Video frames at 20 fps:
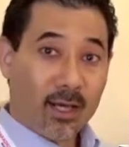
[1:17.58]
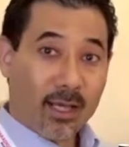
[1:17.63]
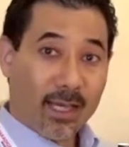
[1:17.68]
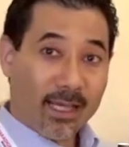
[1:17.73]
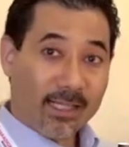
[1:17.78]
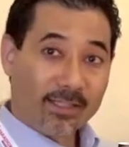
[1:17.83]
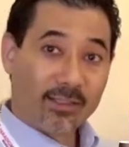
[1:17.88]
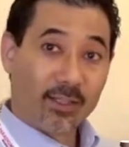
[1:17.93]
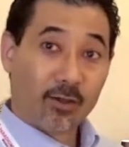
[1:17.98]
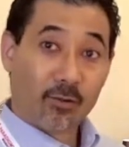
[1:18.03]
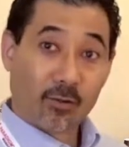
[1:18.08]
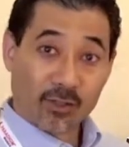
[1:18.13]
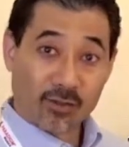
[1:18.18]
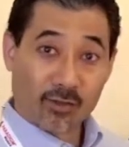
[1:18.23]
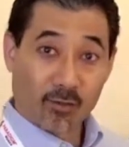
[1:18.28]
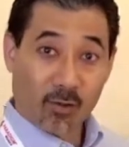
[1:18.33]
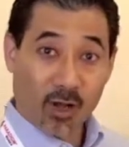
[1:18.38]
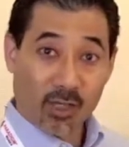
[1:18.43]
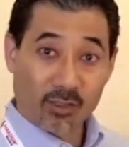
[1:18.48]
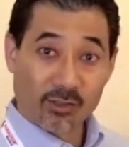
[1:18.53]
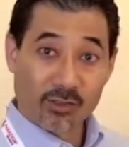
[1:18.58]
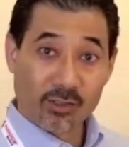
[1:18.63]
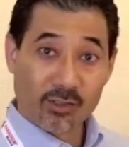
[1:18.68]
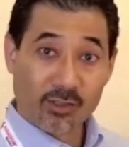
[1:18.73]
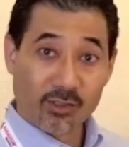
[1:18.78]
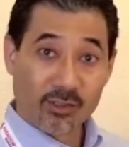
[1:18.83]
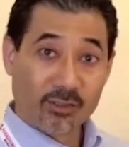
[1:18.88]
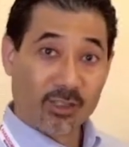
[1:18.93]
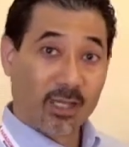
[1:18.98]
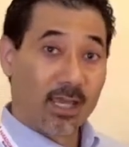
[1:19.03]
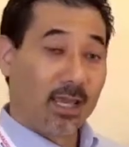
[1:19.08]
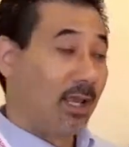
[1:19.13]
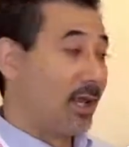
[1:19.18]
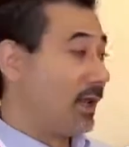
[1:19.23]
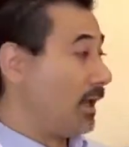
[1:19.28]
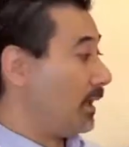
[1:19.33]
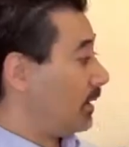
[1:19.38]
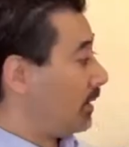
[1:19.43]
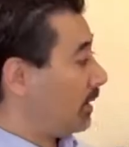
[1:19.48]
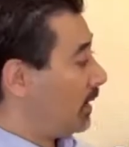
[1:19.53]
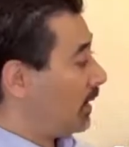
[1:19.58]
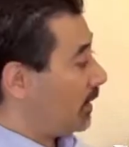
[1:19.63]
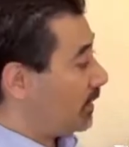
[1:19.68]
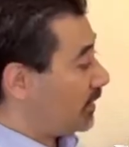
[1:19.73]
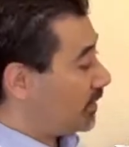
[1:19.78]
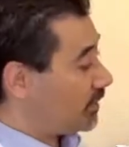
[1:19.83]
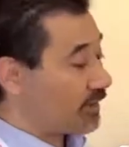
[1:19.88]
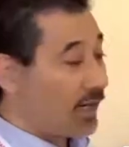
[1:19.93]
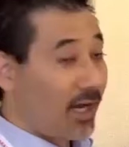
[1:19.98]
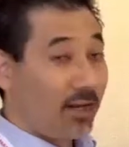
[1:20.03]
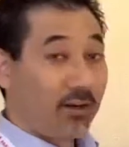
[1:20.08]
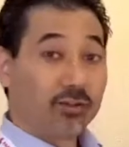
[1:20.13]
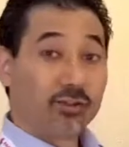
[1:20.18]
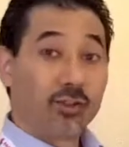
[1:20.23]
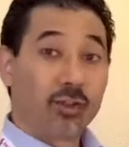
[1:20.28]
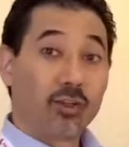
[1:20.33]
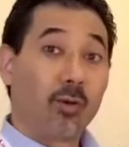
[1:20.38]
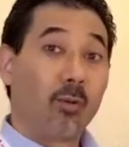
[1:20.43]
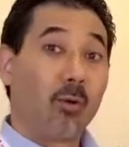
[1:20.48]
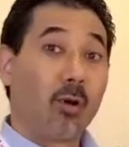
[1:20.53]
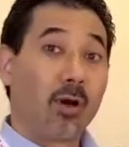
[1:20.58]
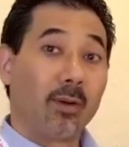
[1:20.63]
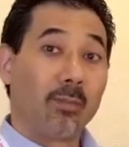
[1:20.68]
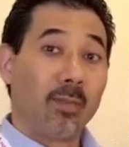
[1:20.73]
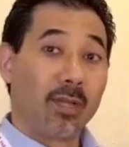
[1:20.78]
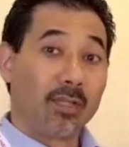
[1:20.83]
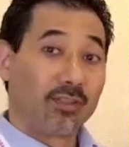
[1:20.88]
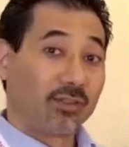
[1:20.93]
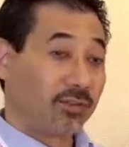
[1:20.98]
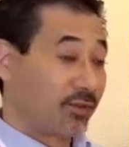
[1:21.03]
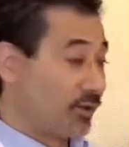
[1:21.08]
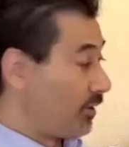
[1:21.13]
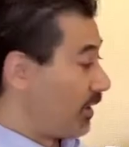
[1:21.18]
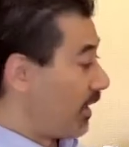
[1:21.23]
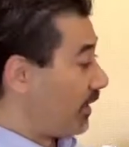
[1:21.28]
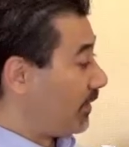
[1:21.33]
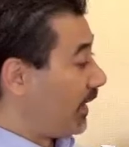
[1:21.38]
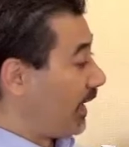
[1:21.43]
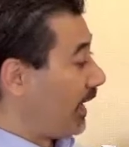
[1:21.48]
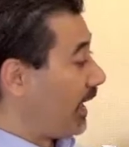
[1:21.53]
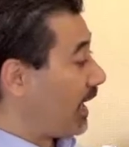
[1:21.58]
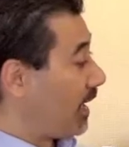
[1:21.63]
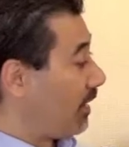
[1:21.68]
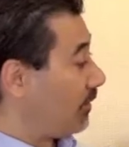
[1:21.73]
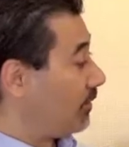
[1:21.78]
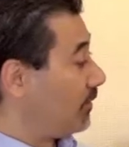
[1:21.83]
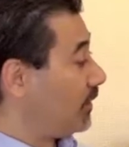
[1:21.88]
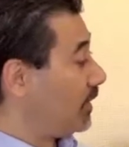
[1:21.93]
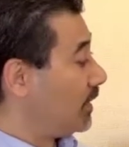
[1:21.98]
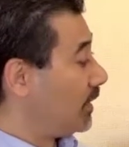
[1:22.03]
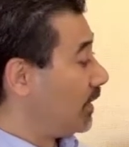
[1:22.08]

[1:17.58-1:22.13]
asynchronous crossings, and designers are going to want to make sure that they have